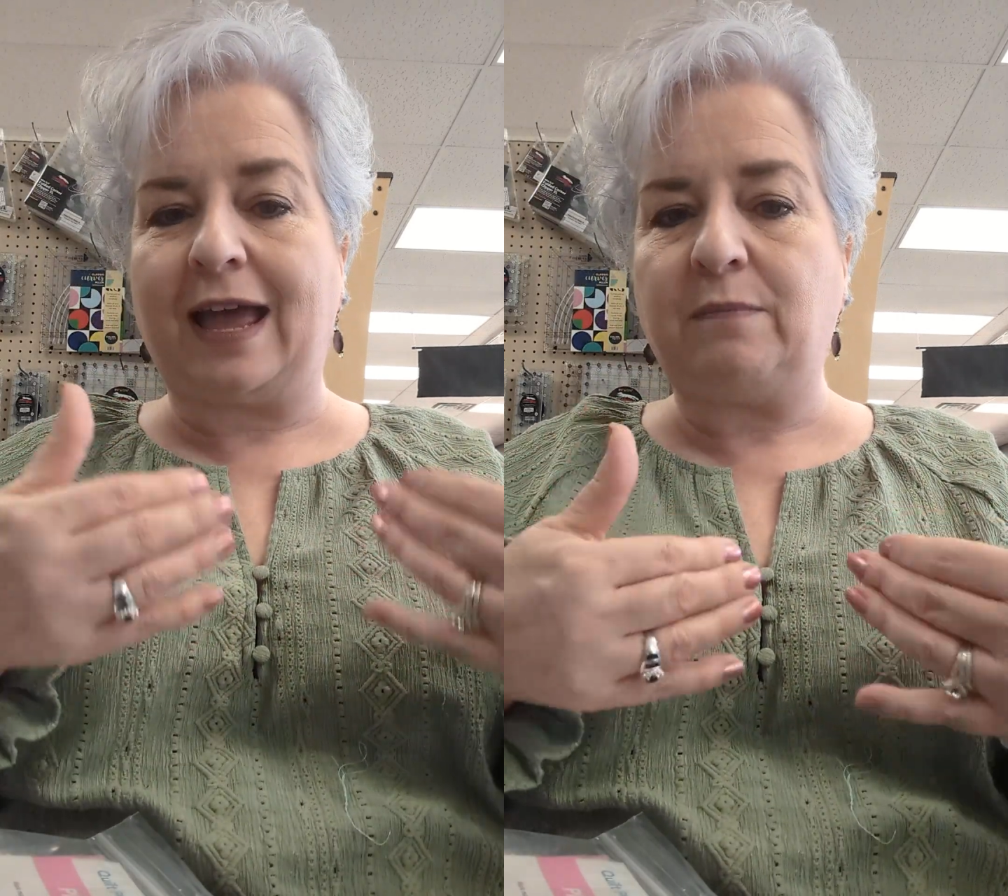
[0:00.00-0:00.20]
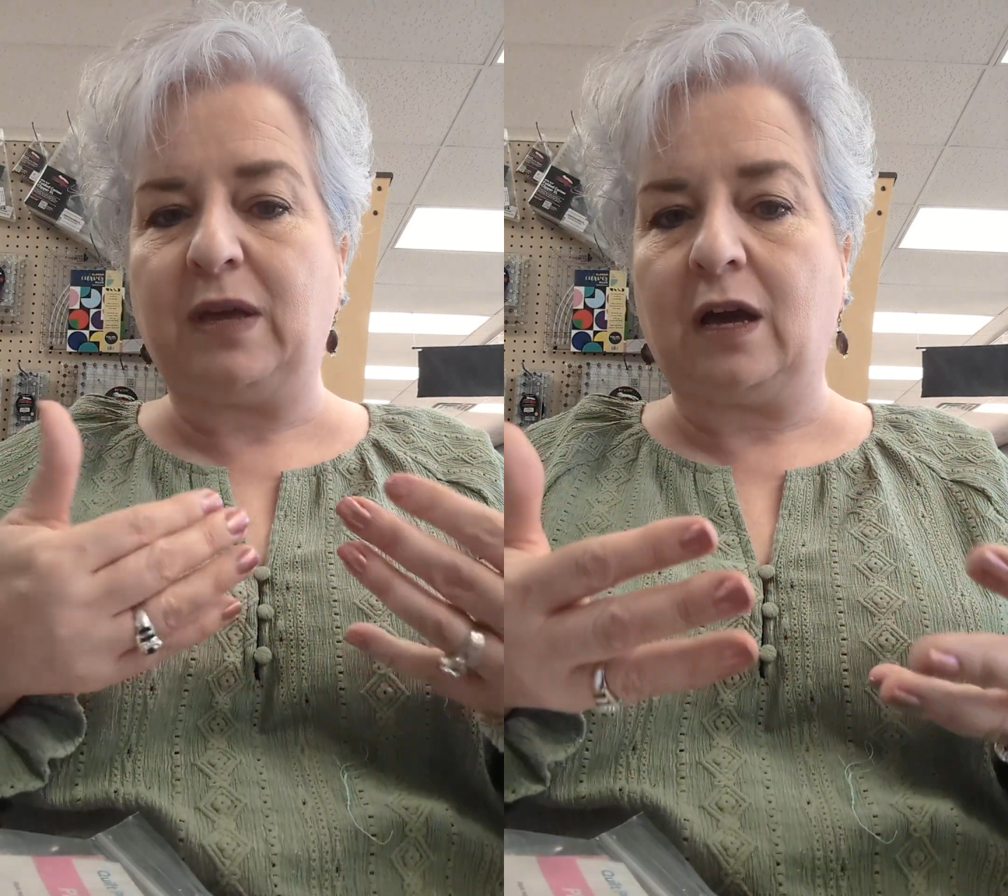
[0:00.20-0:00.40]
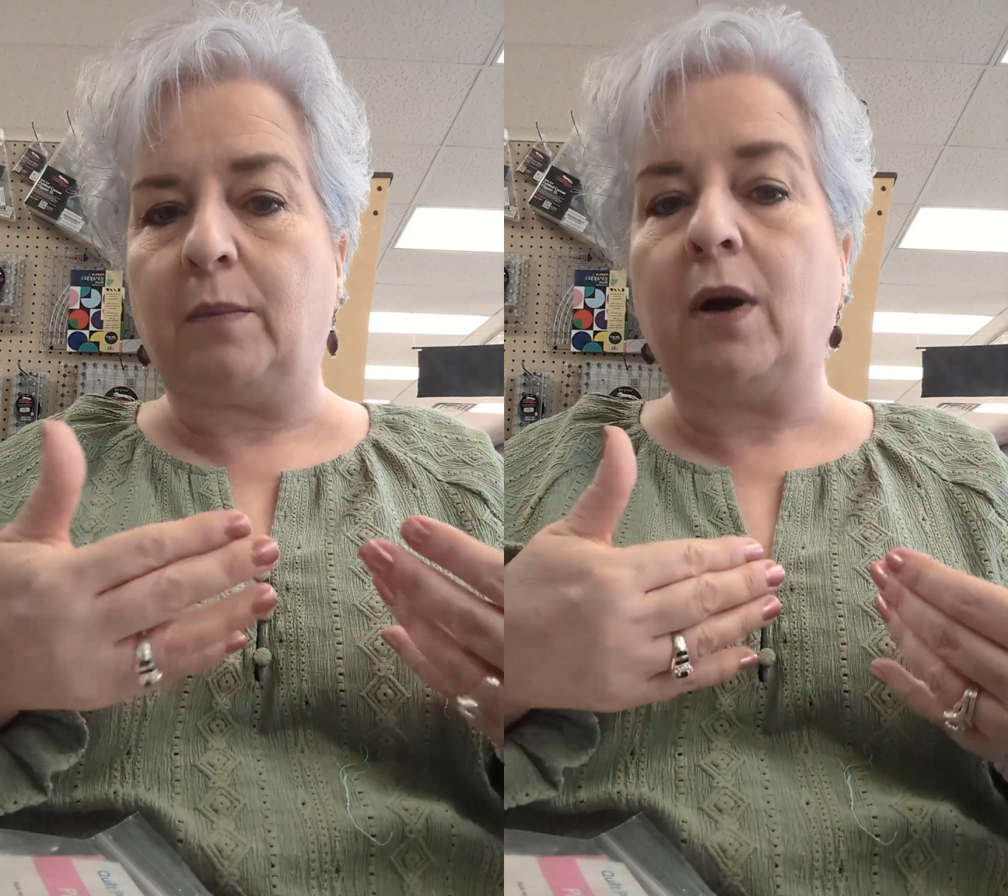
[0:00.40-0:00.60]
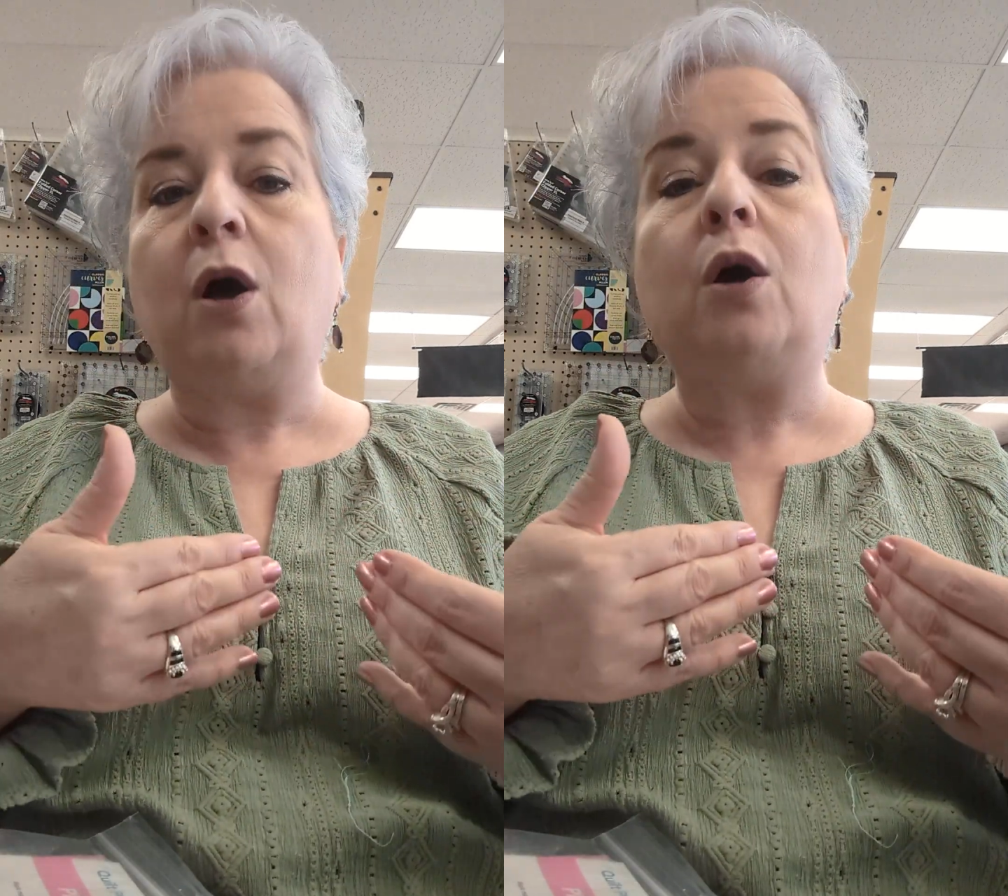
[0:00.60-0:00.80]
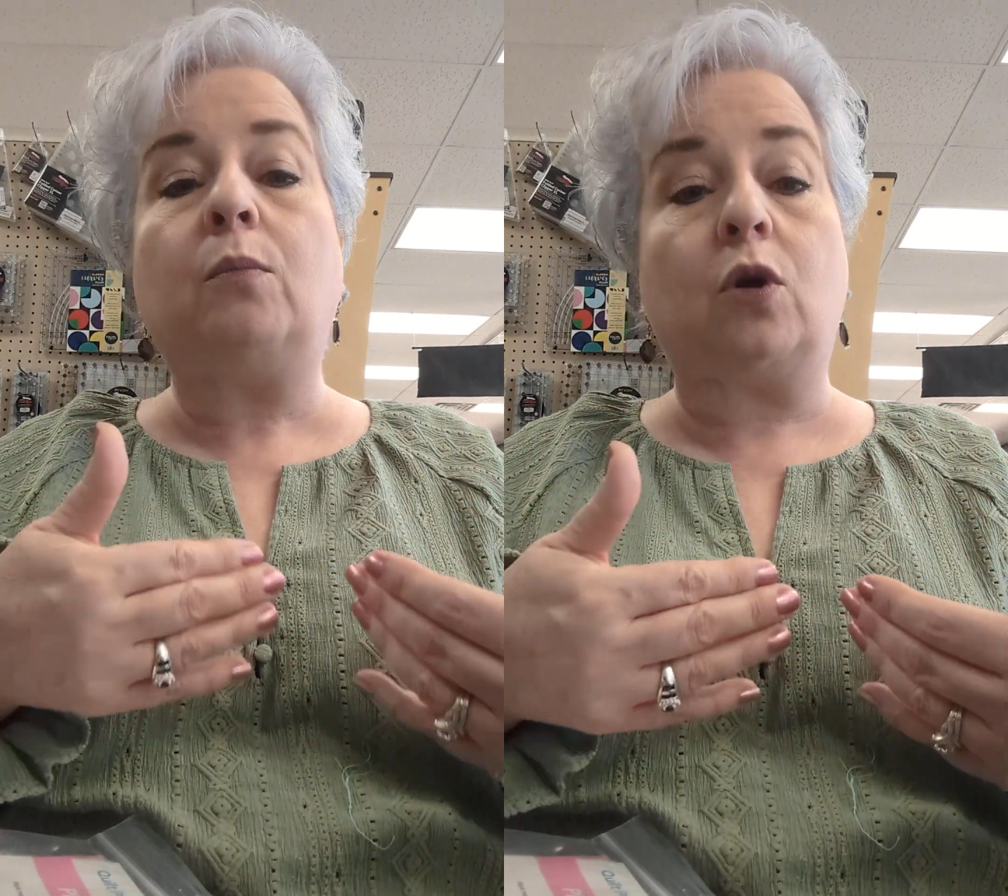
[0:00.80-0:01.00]
and become
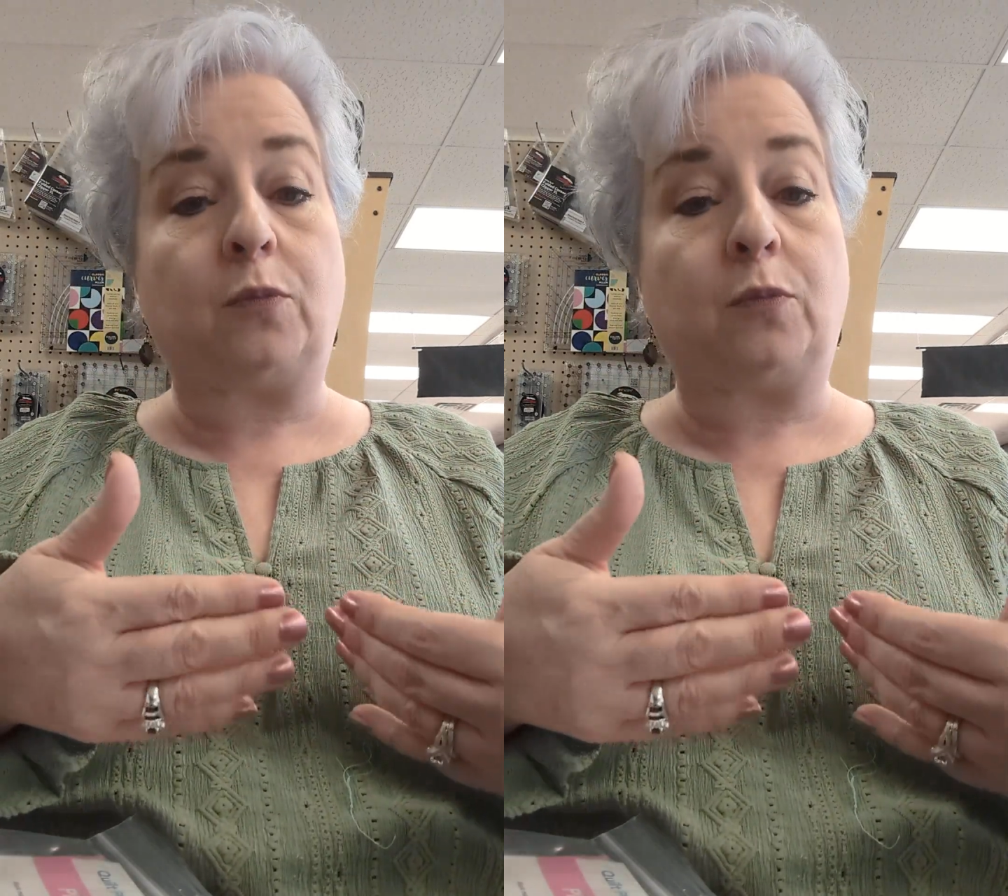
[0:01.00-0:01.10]
more